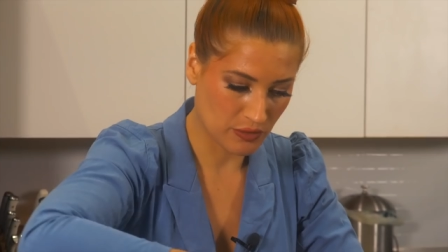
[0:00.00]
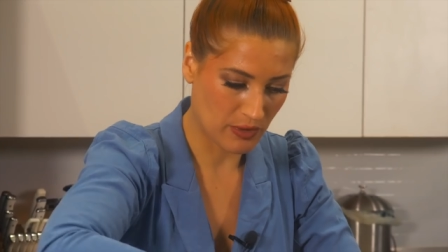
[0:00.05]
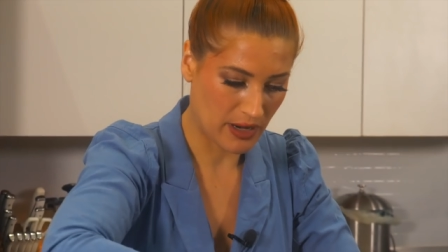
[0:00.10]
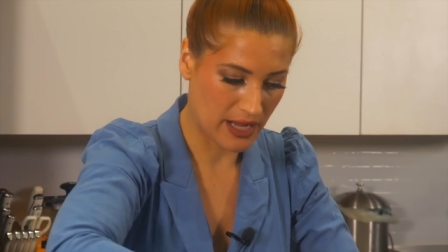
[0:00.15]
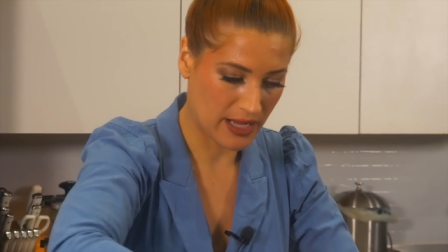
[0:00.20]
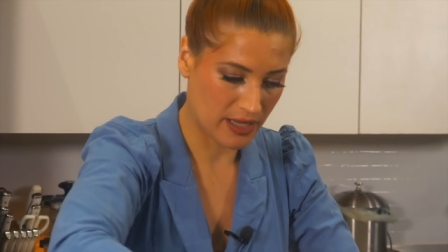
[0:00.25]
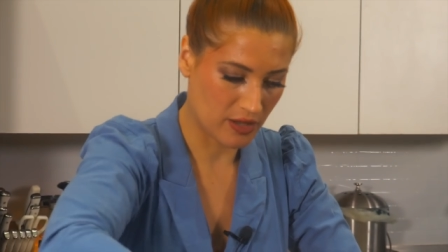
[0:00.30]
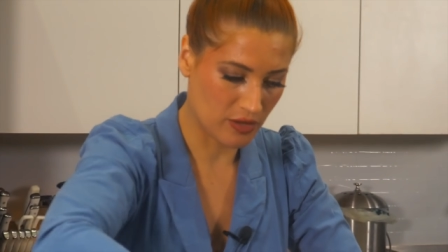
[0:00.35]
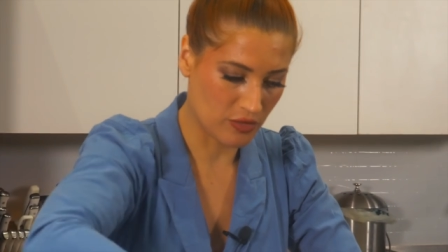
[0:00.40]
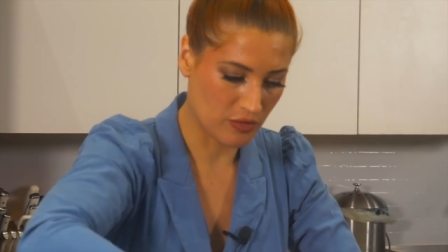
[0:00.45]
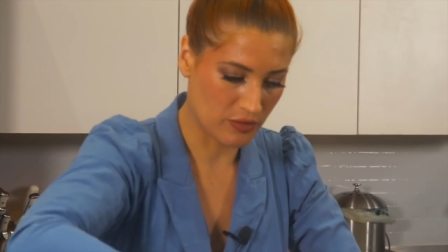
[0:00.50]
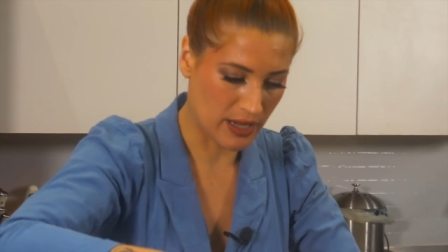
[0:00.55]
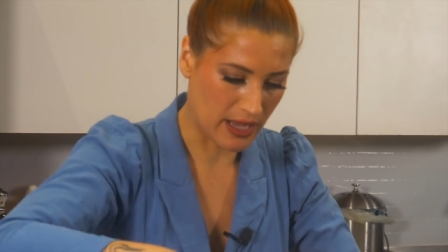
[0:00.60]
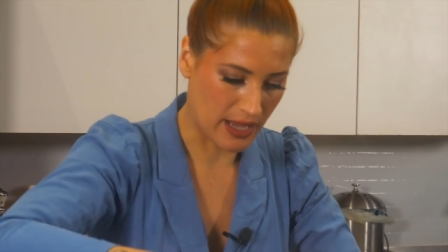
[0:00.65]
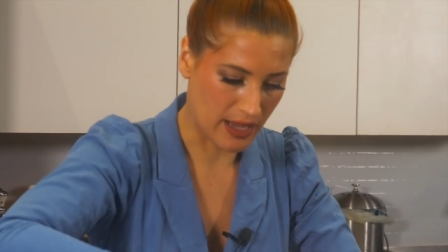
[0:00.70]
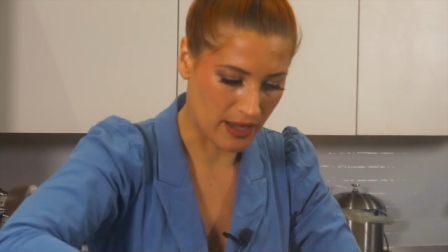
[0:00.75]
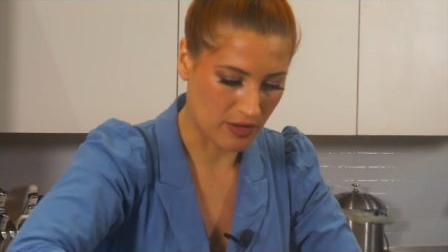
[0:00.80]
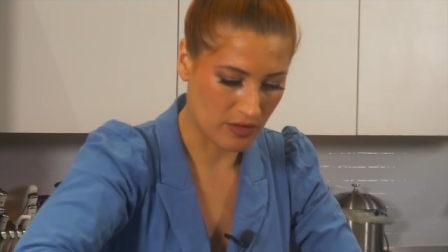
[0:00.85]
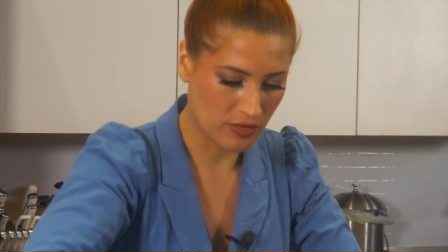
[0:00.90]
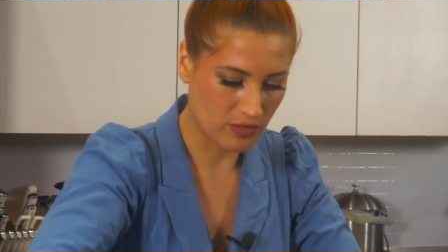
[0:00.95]
Ragu
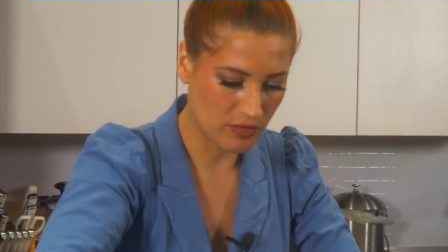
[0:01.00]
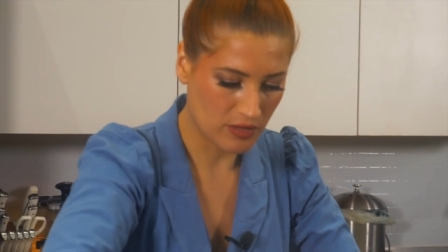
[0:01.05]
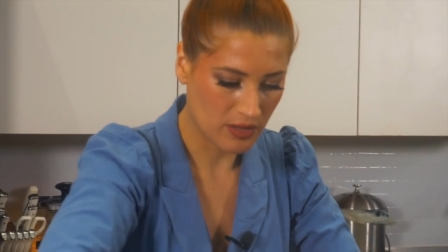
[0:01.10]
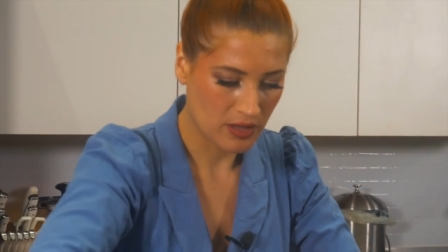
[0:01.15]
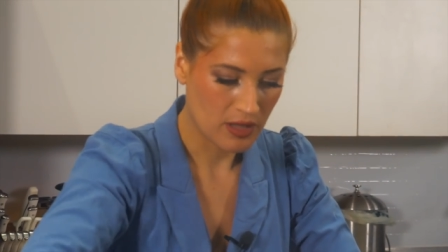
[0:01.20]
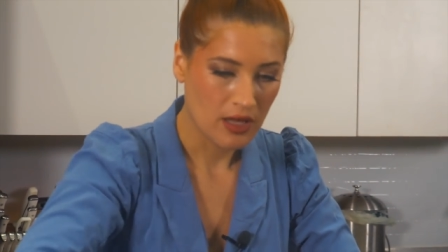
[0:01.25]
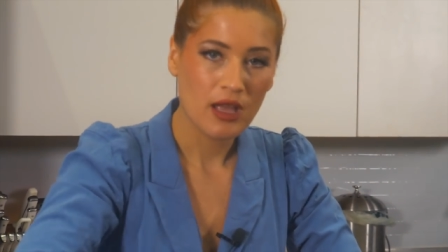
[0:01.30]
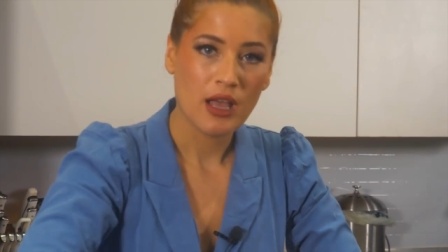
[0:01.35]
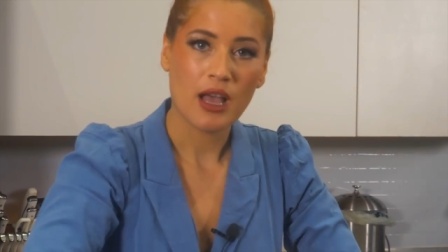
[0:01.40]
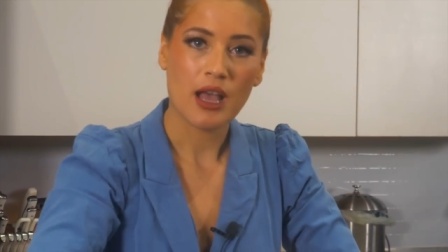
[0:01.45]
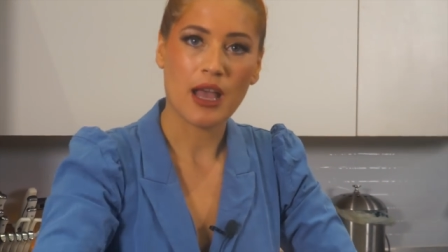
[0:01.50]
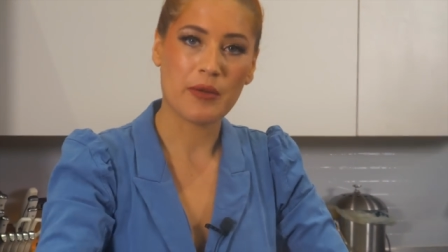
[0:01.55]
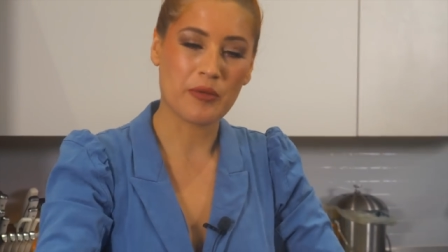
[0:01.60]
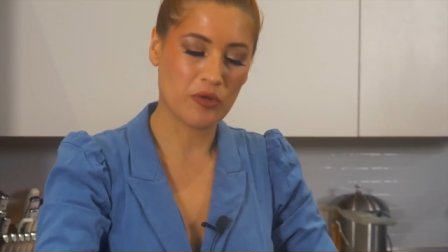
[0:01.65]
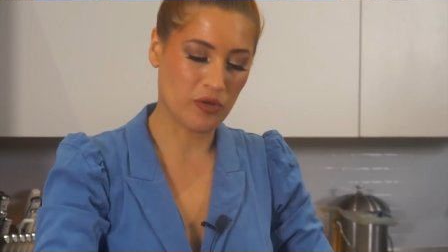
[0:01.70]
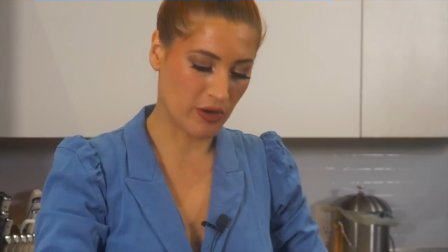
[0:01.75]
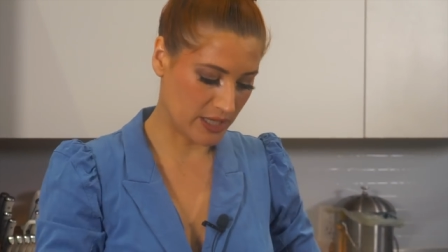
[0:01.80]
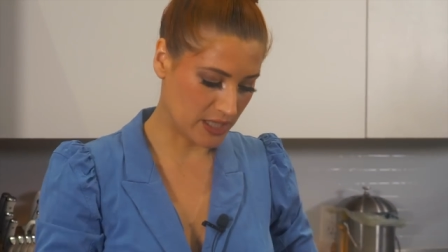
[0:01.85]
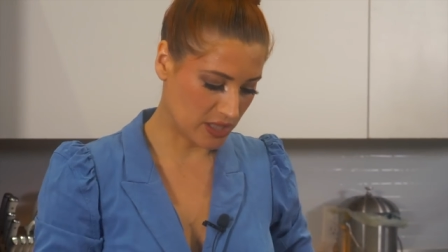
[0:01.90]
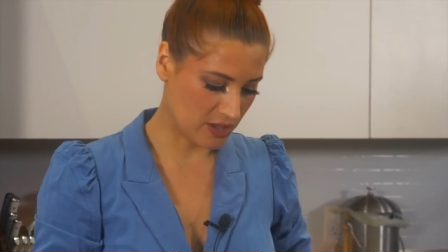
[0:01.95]
now, I'm
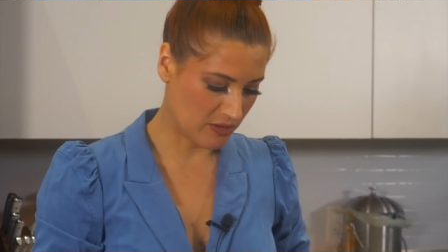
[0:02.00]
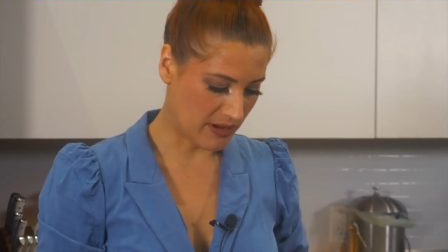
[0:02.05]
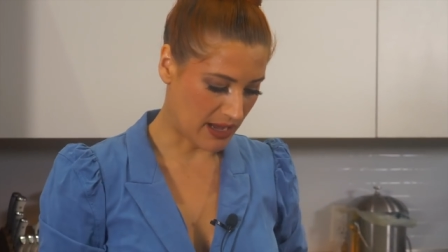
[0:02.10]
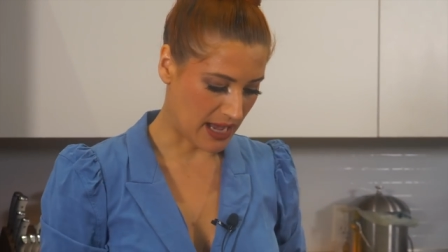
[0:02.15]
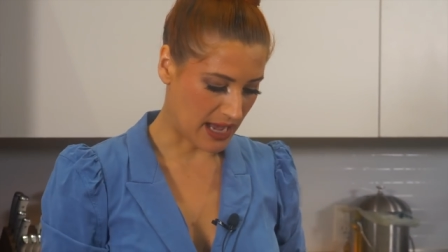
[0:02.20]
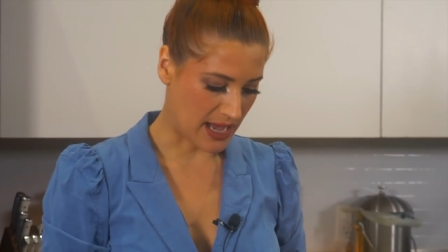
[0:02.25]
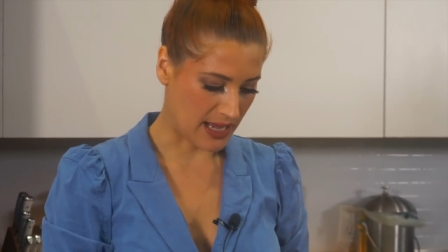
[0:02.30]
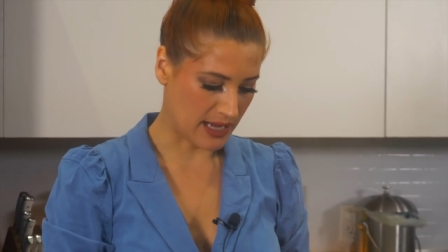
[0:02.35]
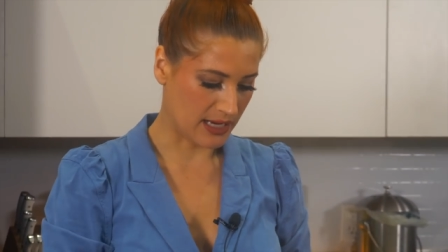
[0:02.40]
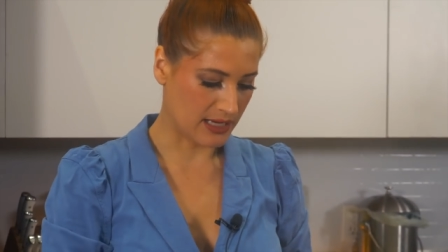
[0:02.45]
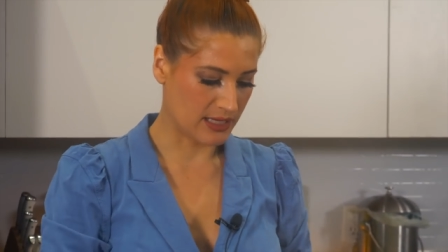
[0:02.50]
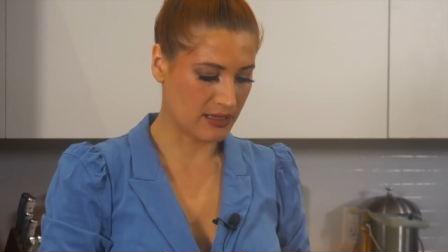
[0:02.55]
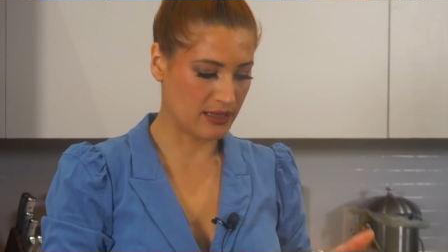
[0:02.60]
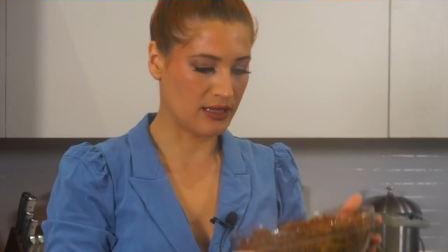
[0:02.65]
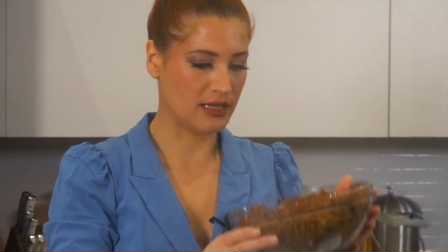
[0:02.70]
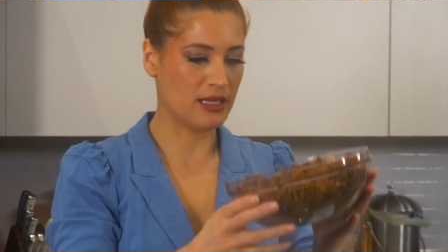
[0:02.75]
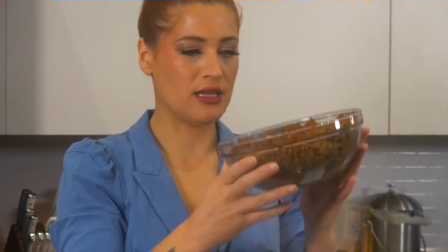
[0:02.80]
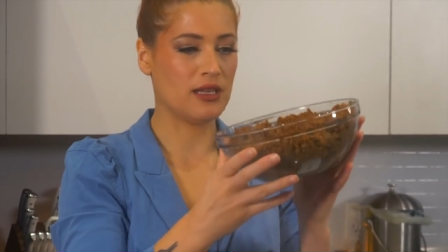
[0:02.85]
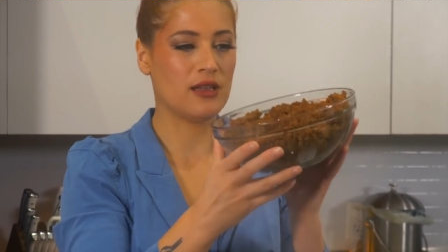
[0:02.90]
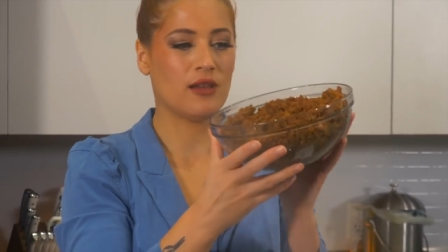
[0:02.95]
going to add
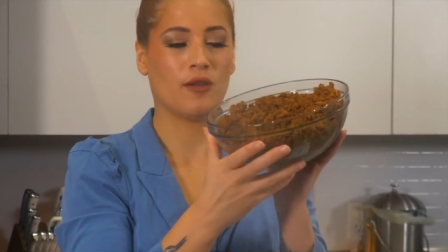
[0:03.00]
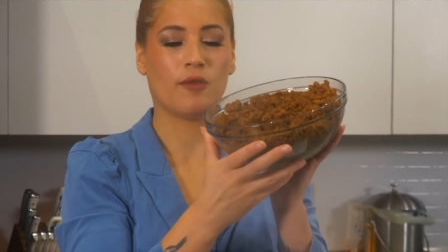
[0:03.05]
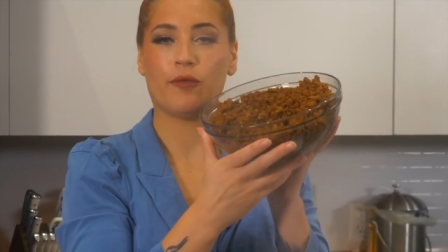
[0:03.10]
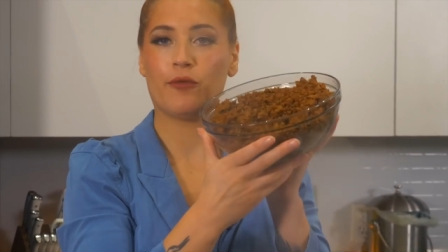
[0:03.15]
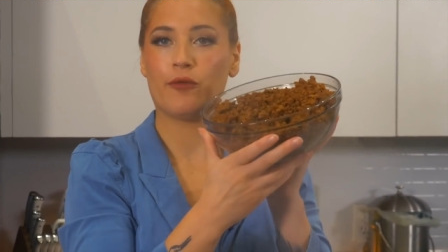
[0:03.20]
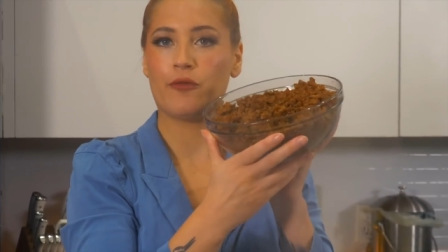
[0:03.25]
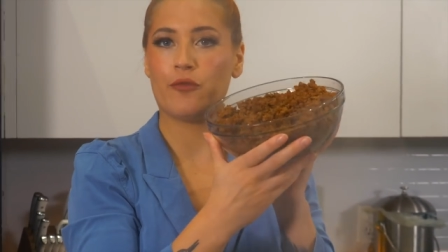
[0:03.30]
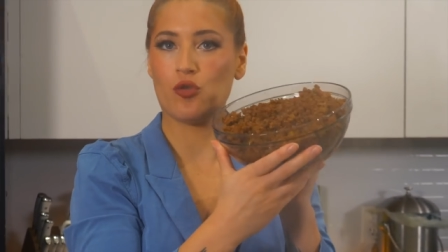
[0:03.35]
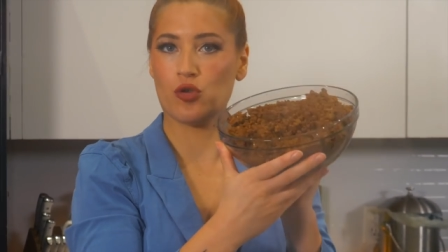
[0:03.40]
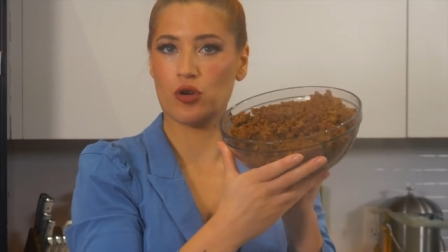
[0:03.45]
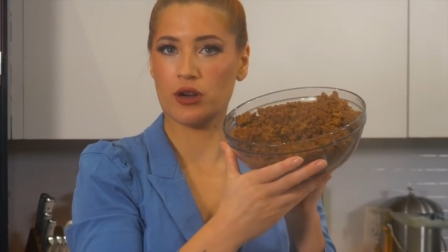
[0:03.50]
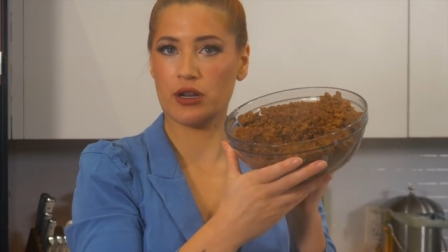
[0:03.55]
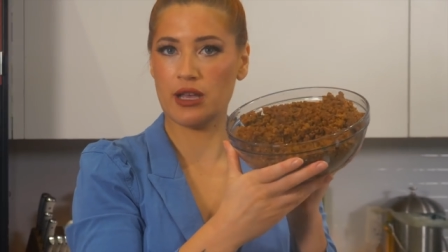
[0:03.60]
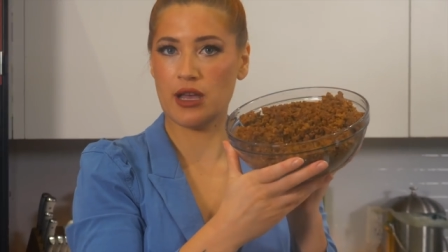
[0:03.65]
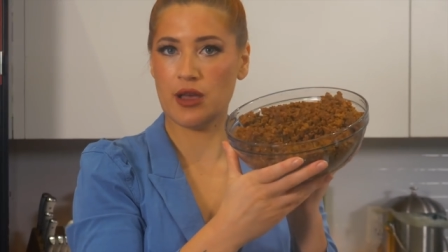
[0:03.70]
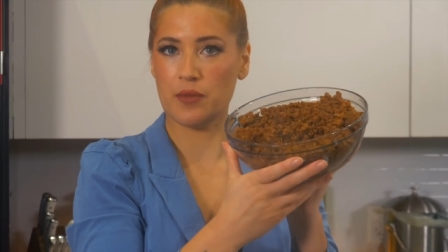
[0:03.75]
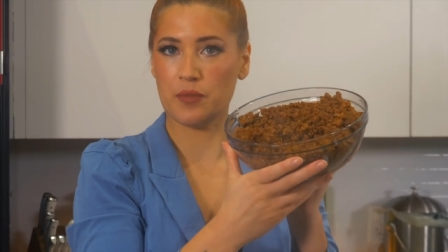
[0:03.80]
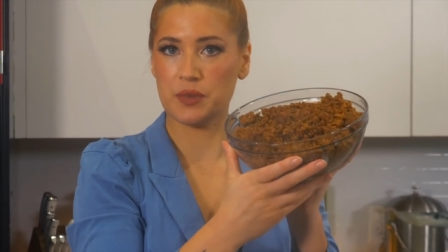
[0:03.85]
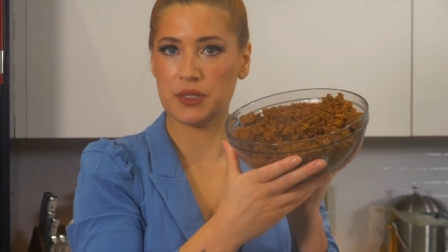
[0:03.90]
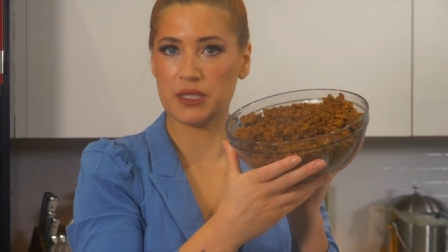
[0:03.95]
the four
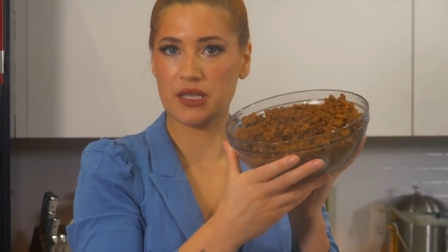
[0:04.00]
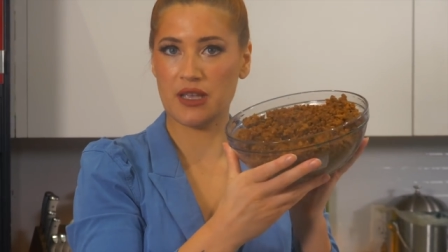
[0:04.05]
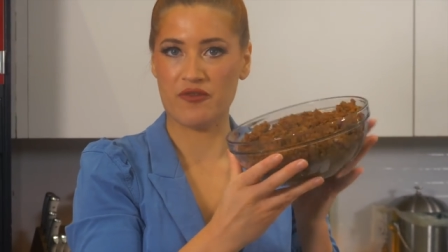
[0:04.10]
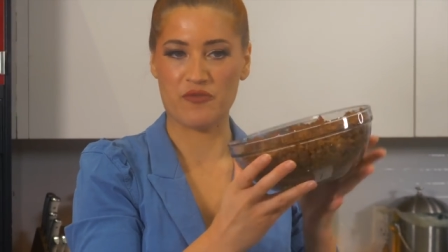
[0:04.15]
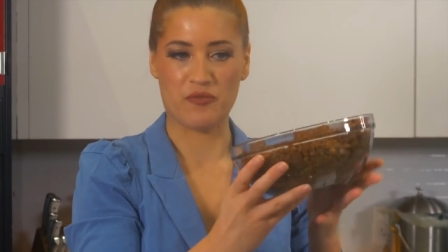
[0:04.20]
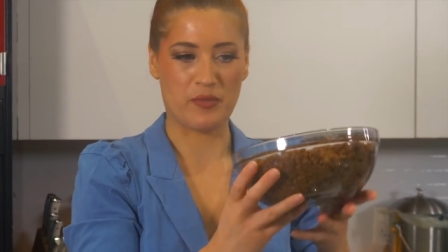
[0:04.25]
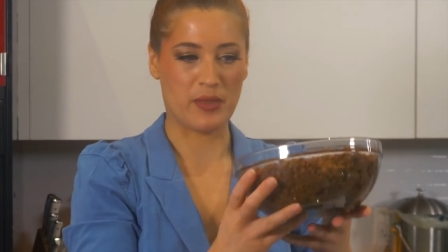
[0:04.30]
cups of